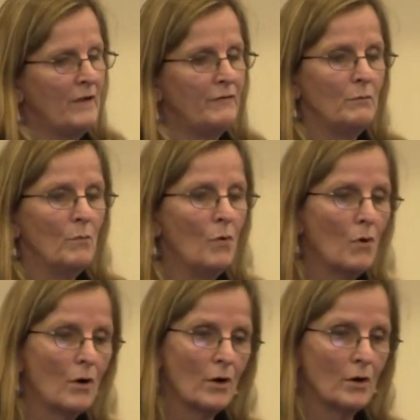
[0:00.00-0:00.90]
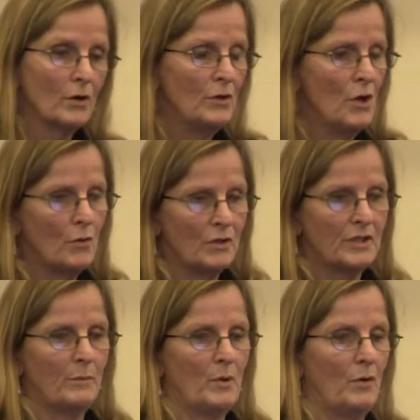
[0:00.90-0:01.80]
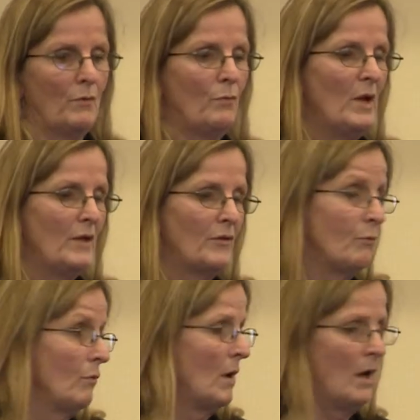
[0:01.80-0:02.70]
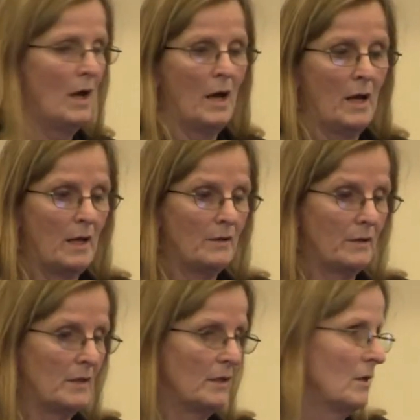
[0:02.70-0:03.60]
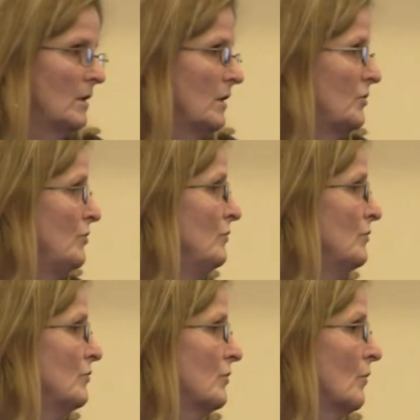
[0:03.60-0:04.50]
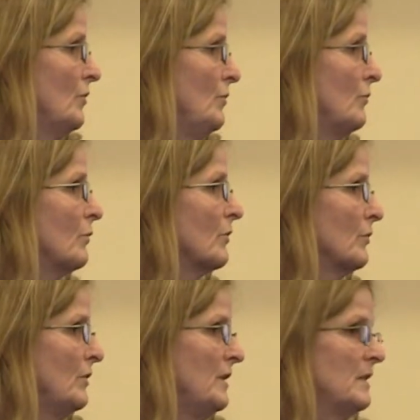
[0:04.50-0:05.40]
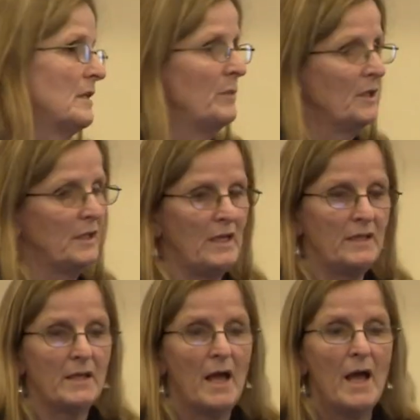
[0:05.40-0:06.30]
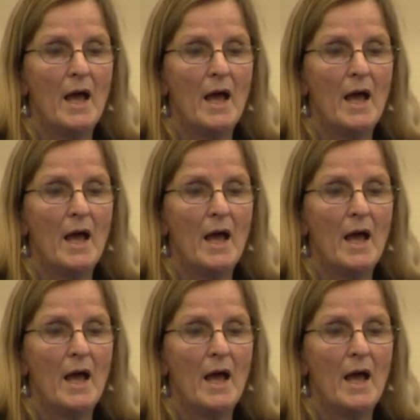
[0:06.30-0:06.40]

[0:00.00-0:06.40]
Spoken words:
even more noticeable with students or youth with learning disabilities.